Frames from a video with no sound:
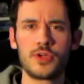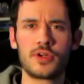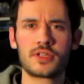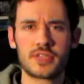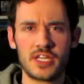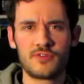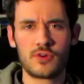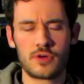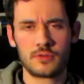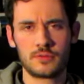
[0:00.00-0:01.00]
excited
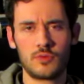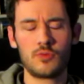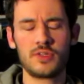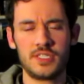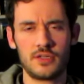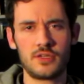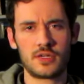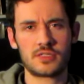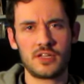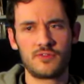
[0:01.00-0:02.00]
for. What deals you're
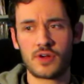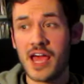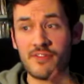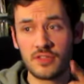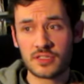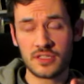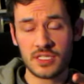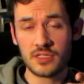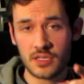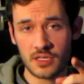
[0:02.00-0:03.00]
excited for. I haven't looked at
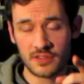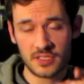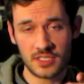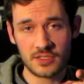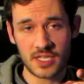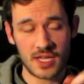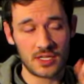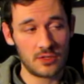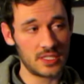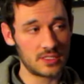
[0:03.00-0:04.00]
the deals yet. I
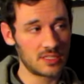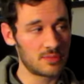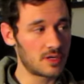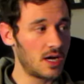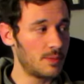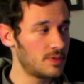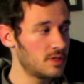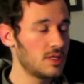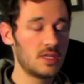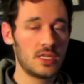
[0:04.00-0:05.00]
know that some are up,
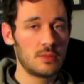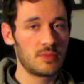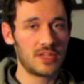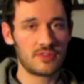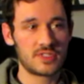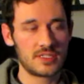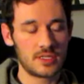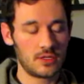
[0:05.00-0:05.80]
but I've resisted